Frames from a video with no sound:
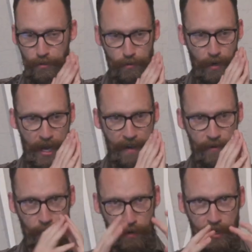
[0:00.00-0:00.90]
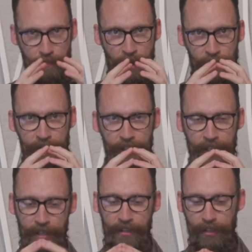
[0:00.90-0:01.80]
You have your 3D model
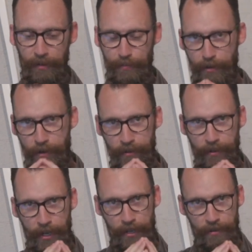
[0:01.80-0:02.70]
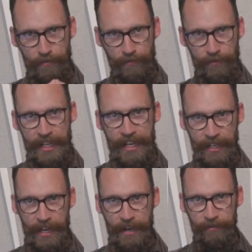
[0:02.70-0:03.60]
in the computer and you
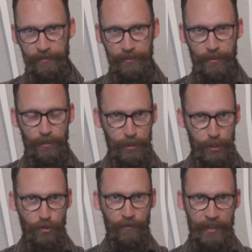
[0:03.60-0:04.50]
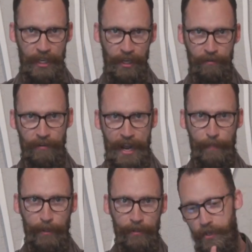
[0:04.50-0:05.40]
flatten it out. It's called UV
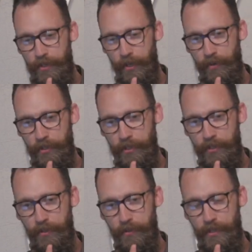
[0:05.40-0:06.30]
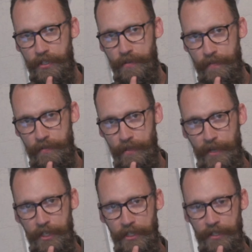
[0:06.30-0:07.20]
unwrap. When you go into 2D
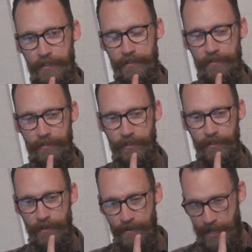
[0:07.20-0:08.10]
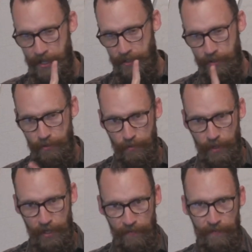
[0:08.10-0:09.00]
dimensions, they call that
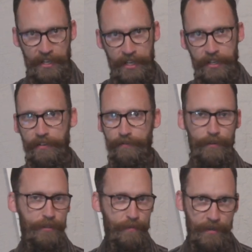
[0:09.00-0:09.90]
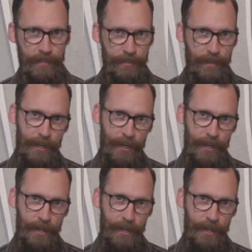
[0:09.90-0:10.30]
U and V for some reason.